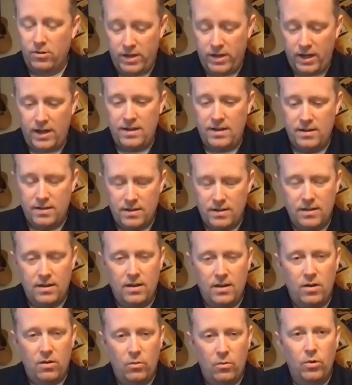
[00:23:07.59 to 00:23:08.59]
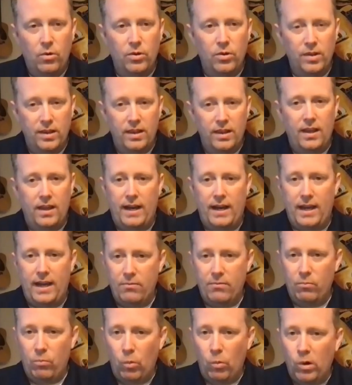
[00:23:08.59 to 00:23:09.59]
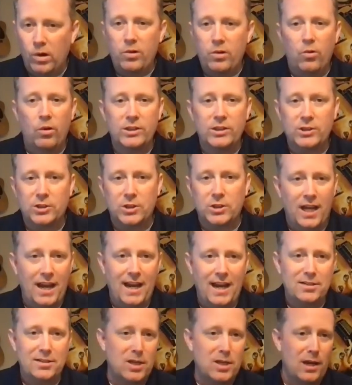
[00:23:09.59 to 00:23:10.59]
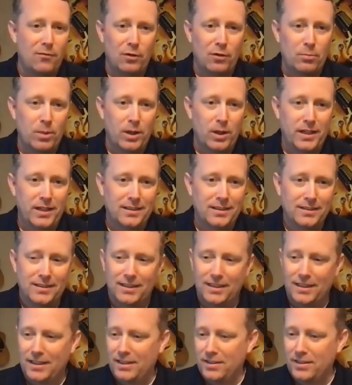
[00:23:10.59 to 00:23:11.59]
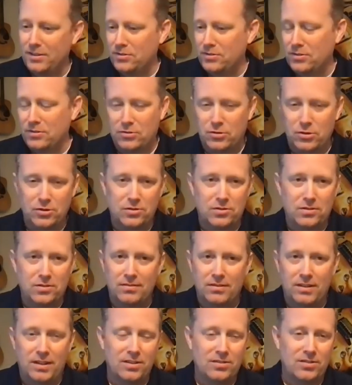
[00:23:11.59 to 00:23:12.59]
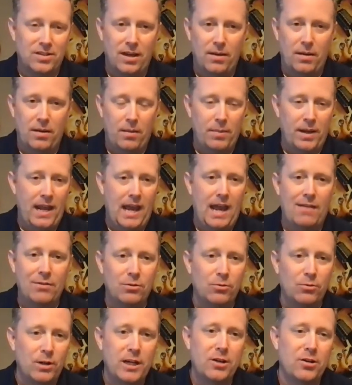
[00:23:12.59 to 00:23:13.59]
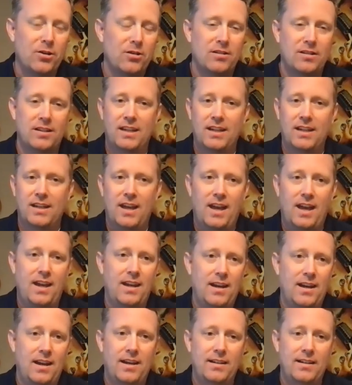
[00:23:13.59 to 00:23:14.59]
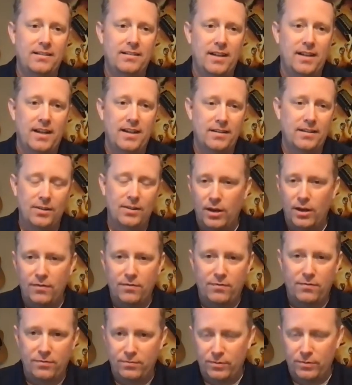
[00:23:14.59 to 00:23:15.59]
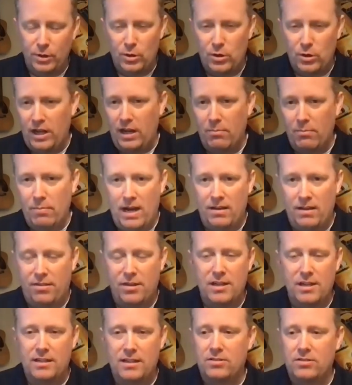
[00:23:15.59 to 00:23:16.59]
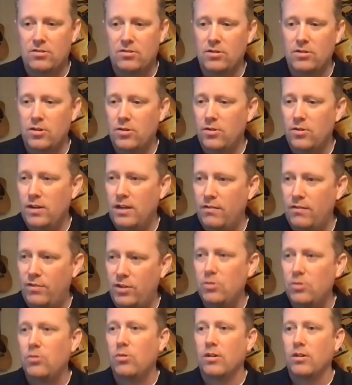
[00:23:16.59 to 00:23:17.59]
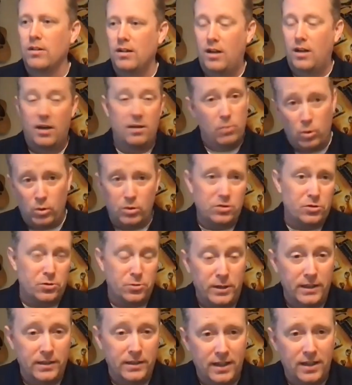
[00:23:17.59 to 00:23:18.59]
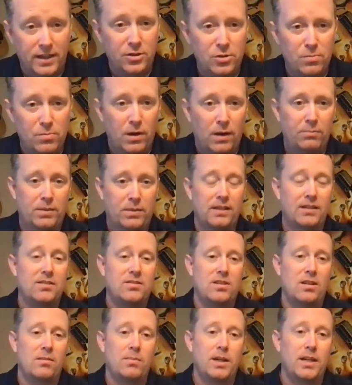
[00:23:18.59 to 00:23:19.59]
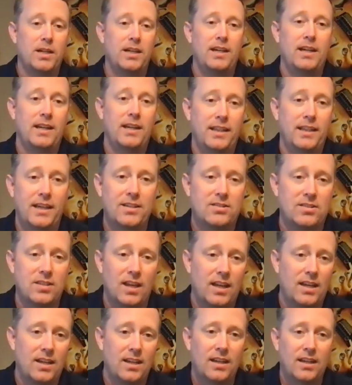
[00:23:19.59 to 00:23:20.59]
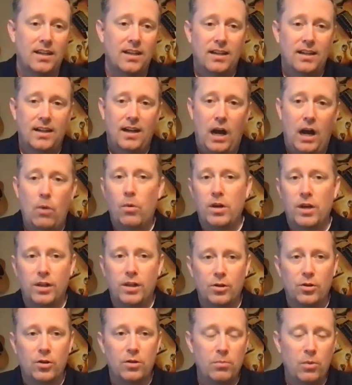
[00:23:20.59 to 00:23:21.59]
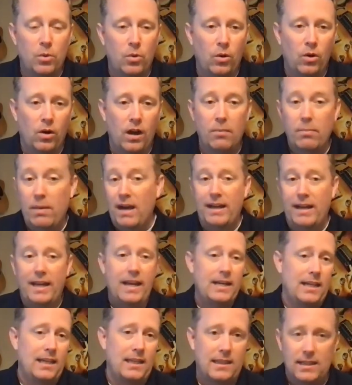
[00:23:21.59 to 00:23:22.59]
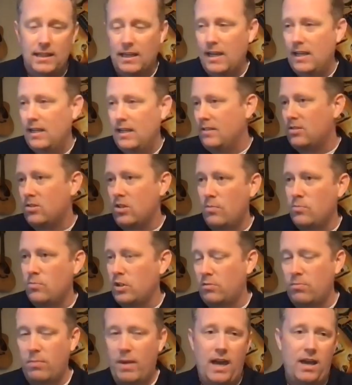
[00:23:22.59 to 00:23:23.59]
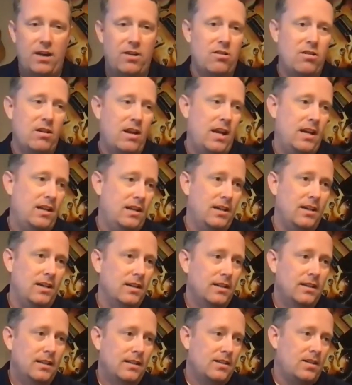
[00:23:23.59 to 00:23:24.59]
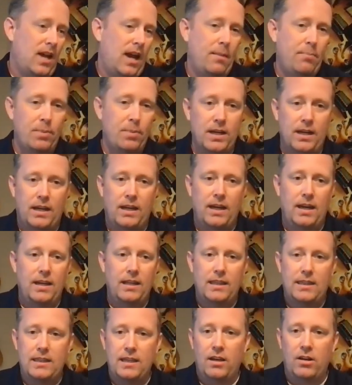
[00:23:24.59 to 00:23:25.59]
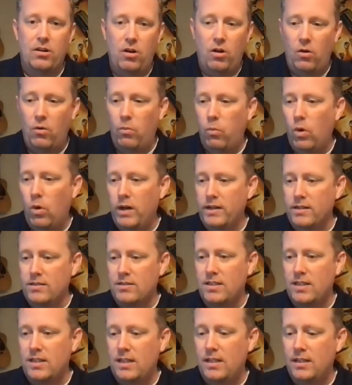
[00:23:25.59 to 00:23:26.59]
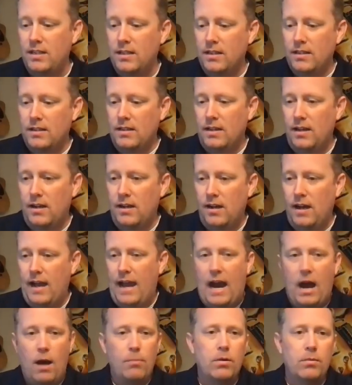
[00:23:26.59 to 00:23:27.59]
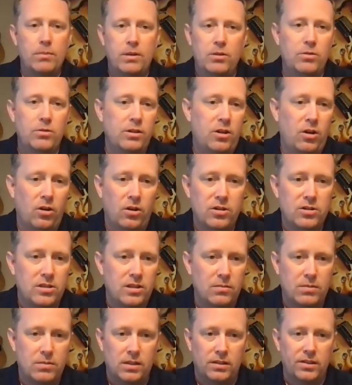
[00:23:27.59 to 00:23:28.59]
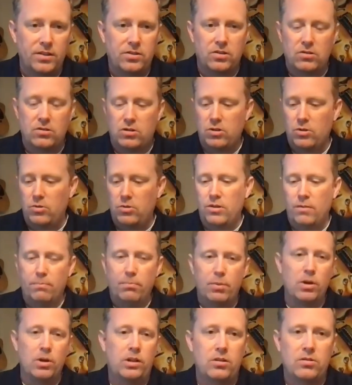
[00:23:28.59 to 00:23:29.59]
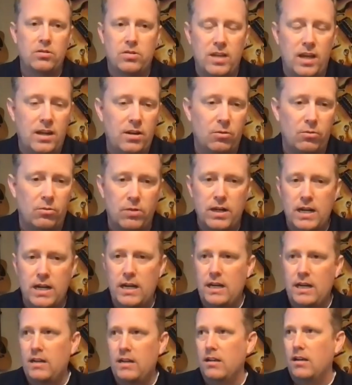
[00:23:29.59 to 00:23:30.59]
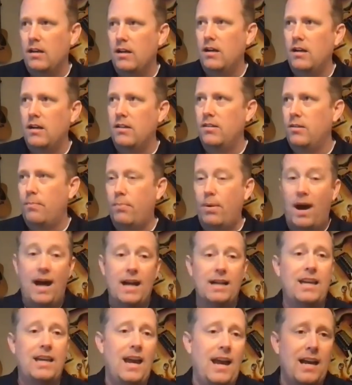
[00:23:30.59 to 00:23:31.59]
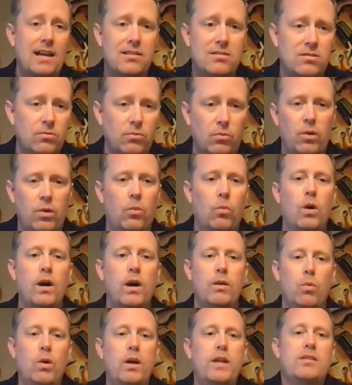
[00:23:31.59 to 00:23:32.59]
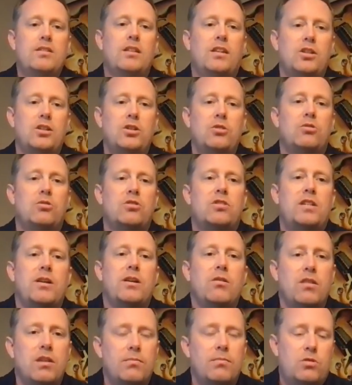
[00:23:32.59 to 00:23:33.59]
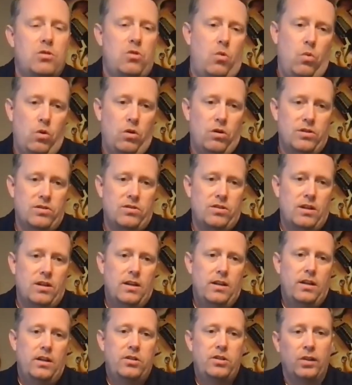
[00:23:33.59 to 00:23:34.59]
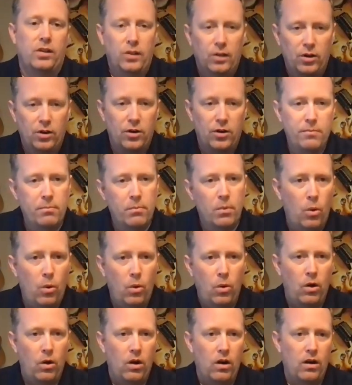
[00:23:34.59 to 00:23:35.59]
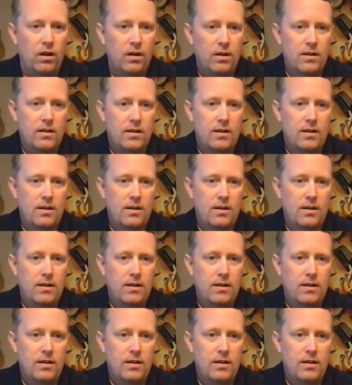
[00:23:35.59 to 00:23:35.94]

Okay. Well, I got one question I ask everybody. This is just because I'm an avid reader and I love learning about things. So if you were on Moore Street and you bumped into somebody and they said, I want to learn more about anything, any subject matter, any topic, anything at all, what is the album you encourage them to listen to, the book you say to read, the podcast, you know, what is it that you steer them towards to learn more,